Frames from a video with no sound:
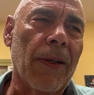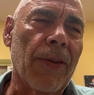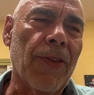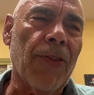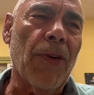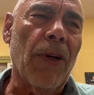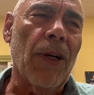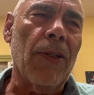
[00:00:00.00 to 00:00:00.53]

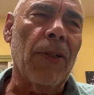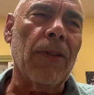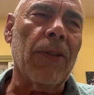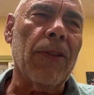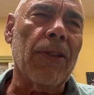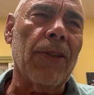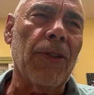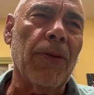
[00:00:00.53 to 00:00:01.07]

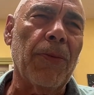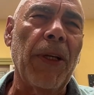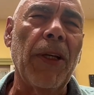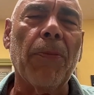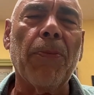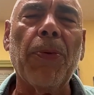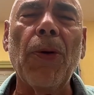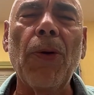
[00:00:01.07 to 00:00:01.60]
struggle to be
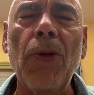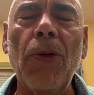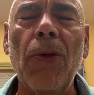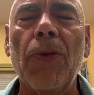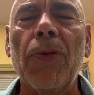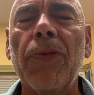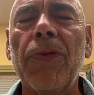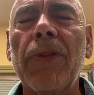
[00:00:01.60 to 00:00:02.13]

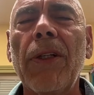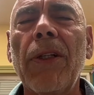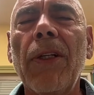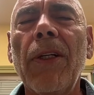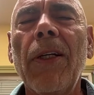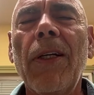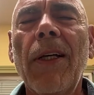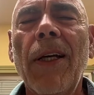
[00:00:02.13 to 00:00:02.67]
approved
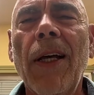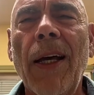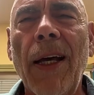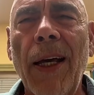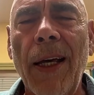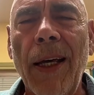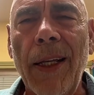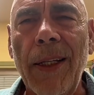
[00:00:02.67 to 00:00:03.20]

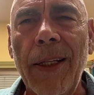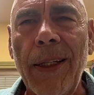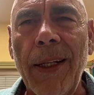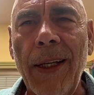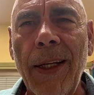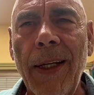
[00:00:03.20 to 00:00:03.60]
and